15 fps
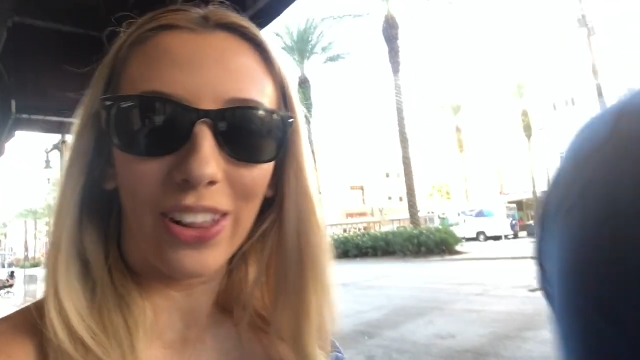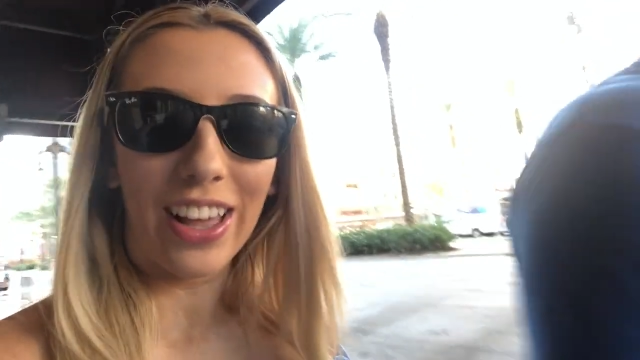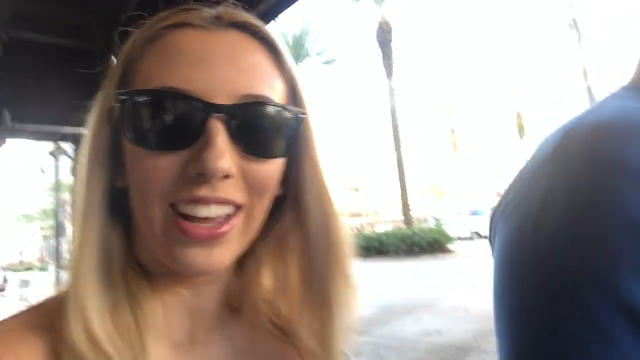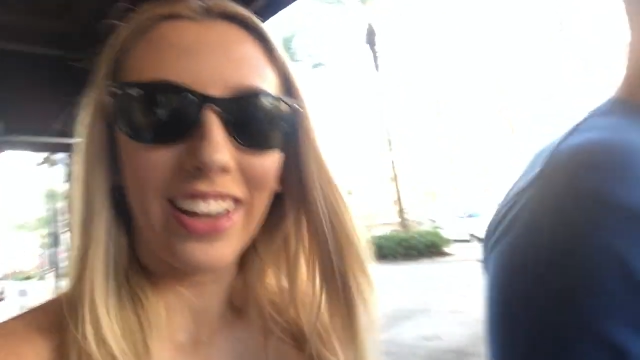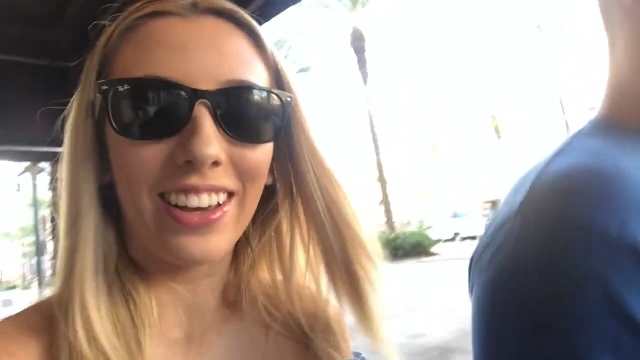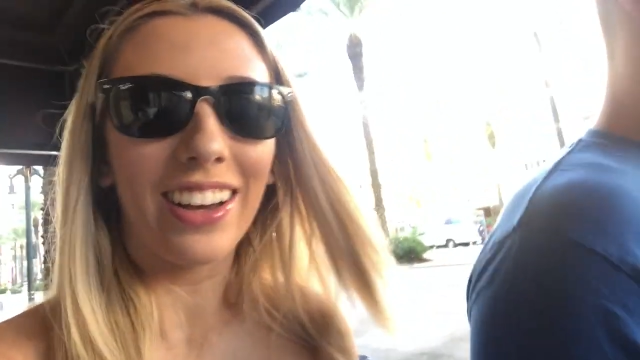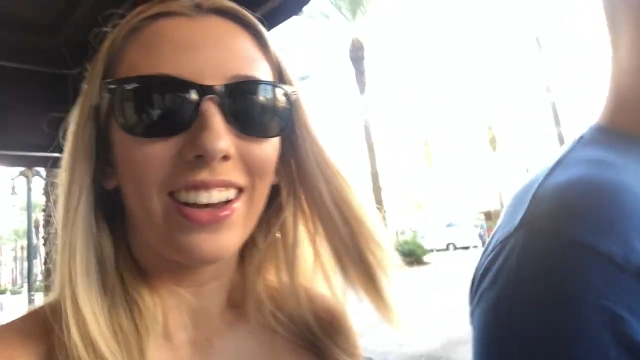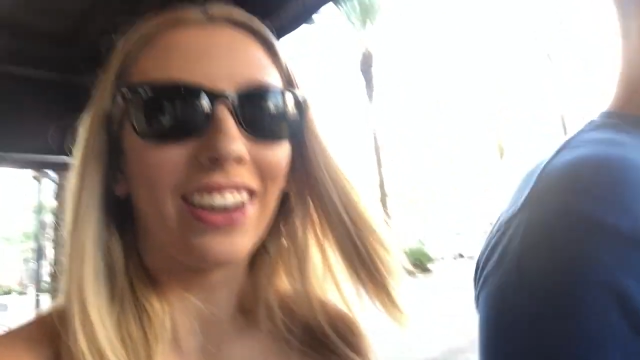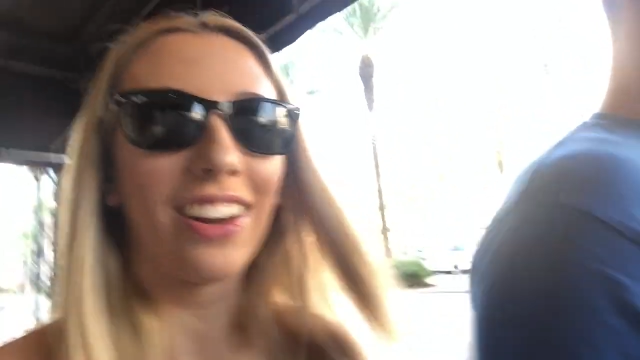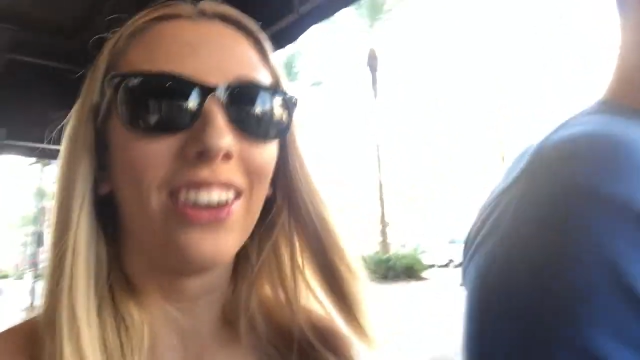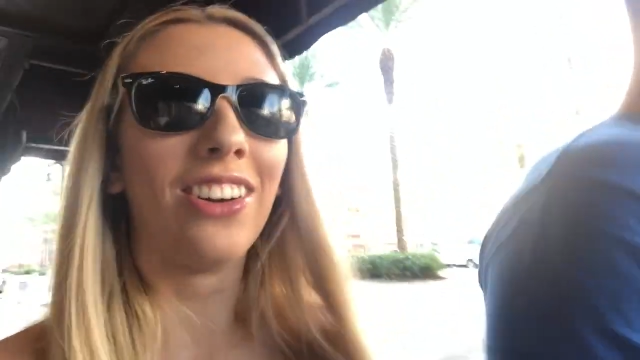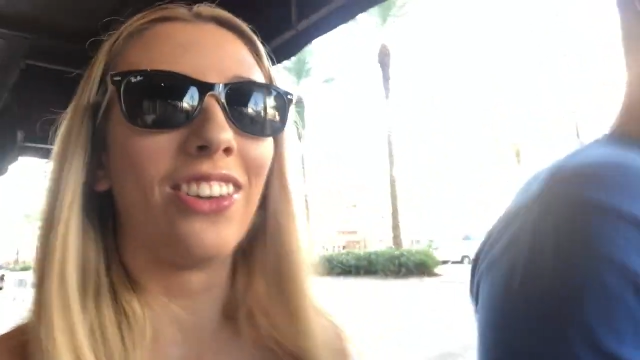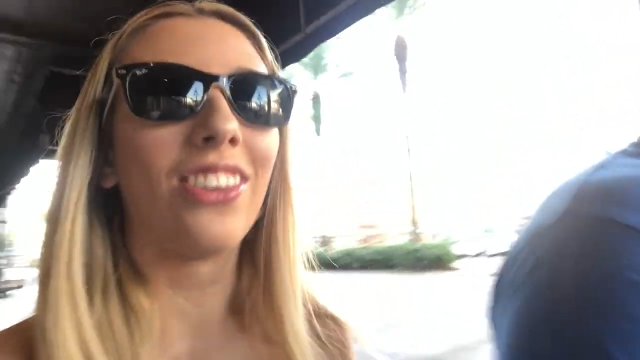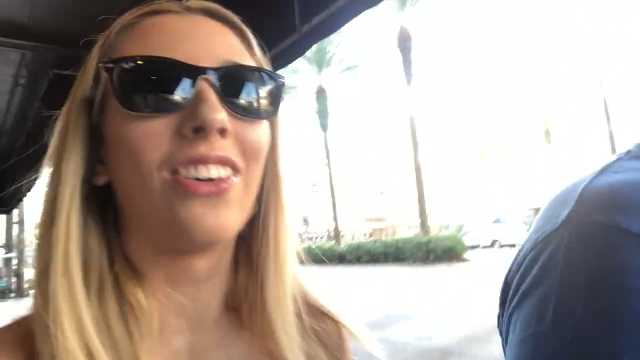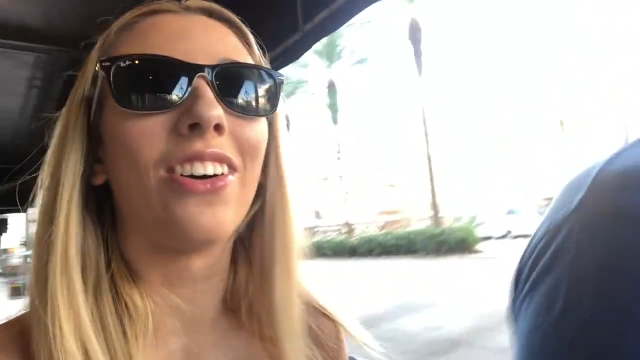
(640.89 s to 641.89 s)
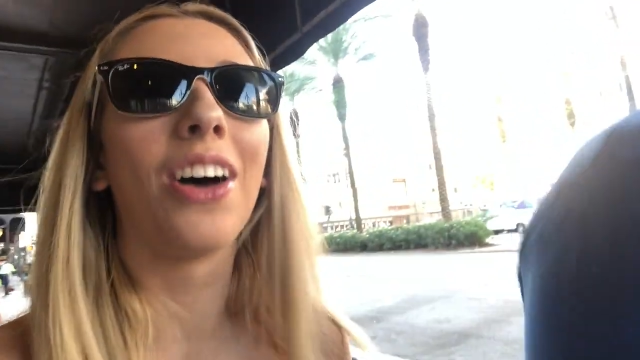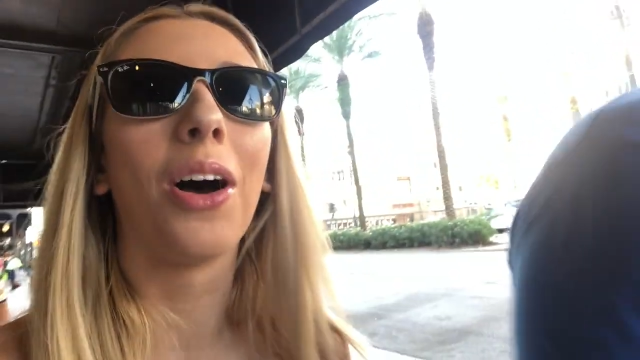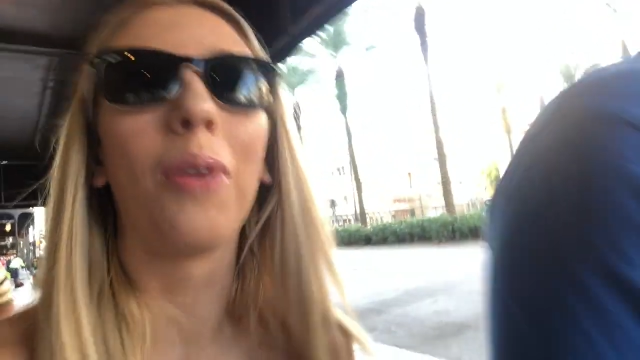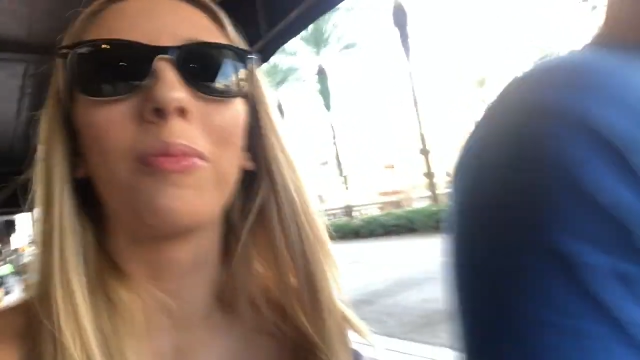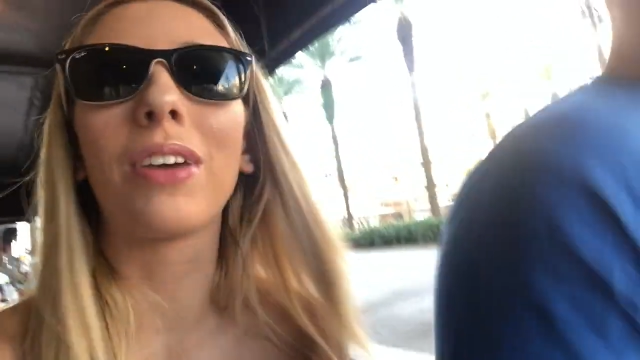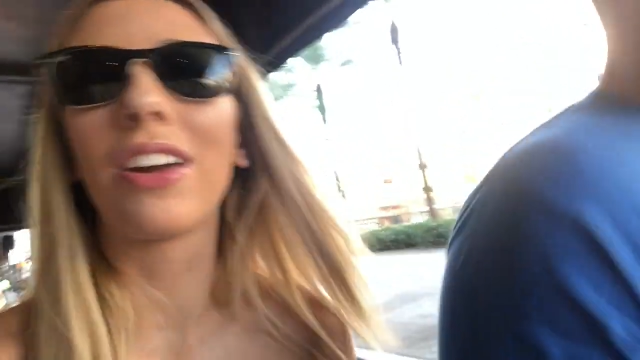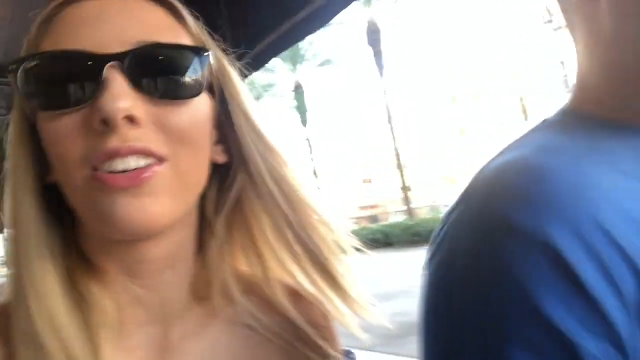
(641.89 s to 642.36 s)
Like, I don't know how
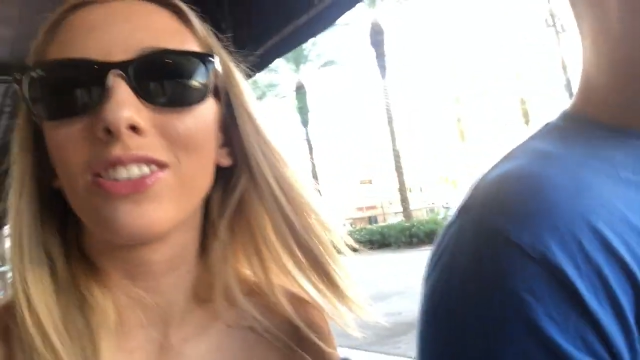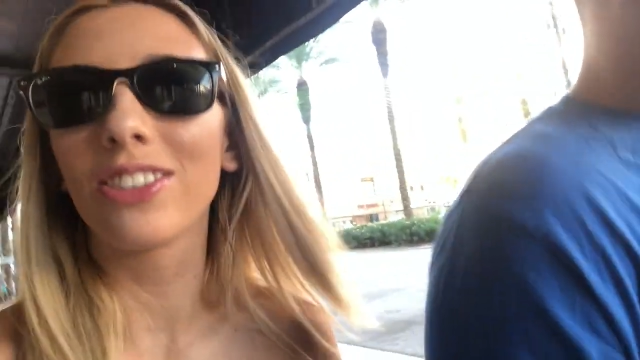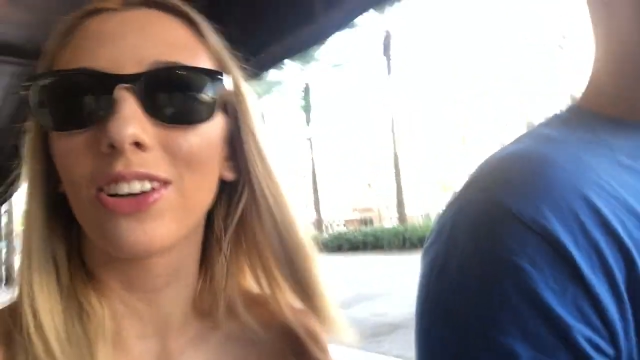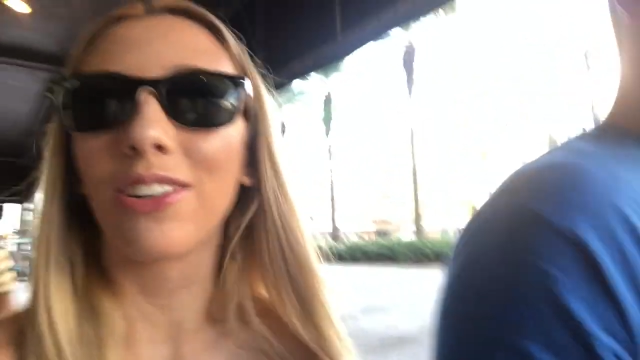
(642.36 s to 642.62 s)
I'm going to